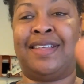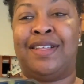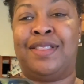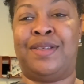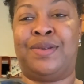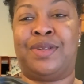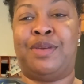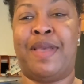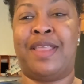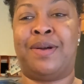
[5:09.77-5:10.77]
there's a
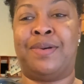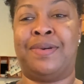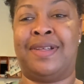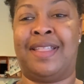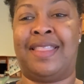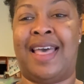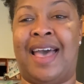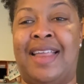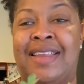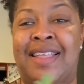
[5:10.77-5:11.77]
tomato
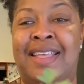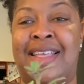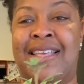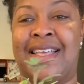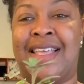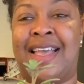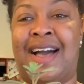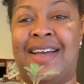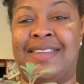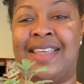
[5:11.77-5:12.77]
that
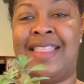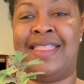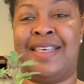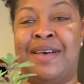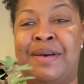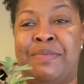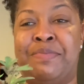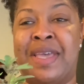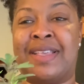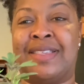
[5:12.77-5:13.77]
got in the
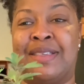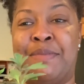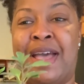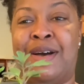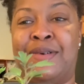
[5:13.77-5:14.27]
mix somehow.